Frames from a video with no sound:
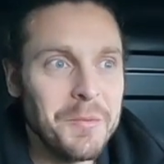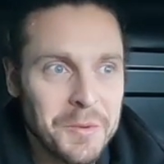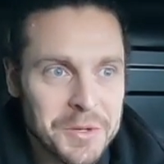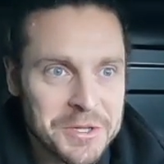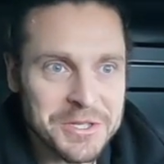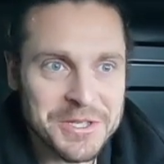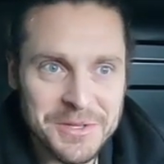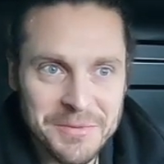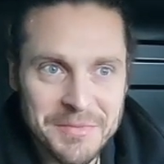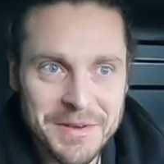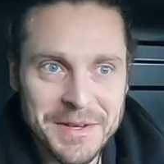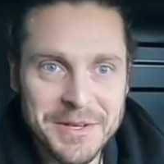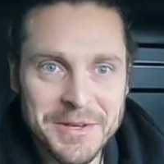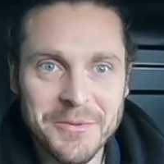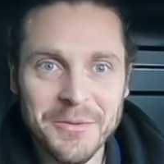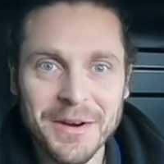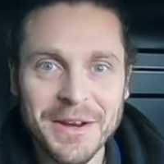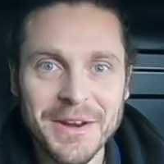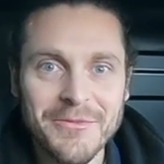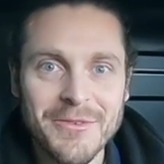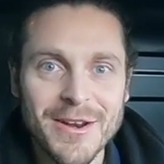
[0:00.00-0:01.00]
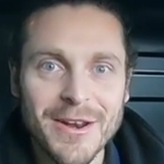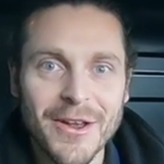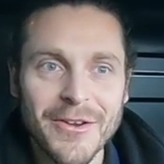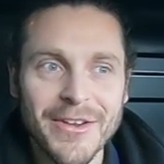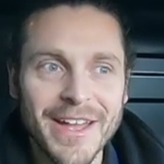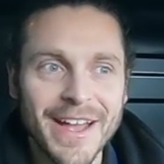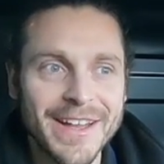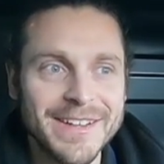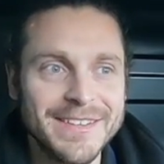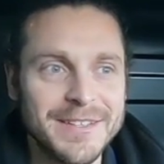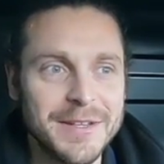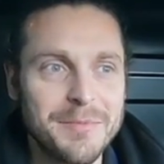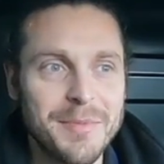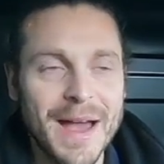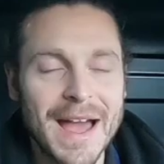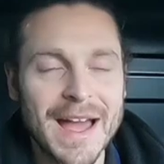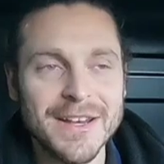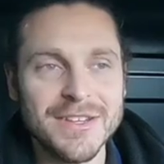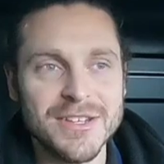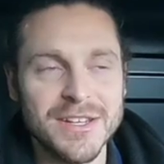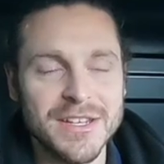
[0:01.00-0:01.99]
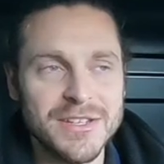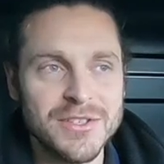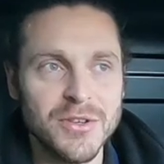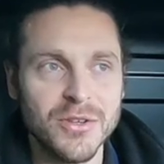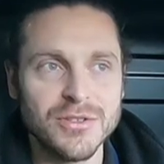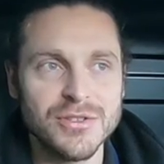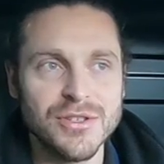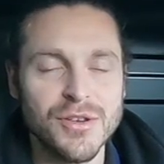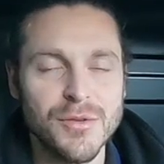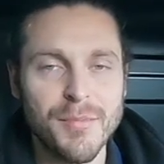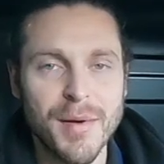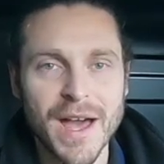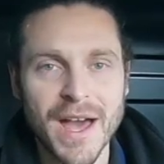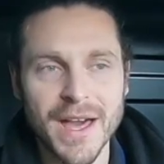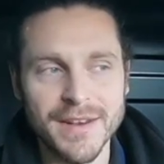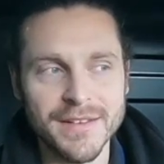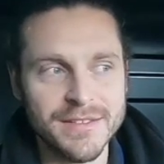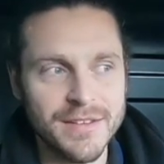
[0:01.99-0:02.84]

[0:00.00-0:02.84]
What do you mean you want it relocated? But actually it's not too bad.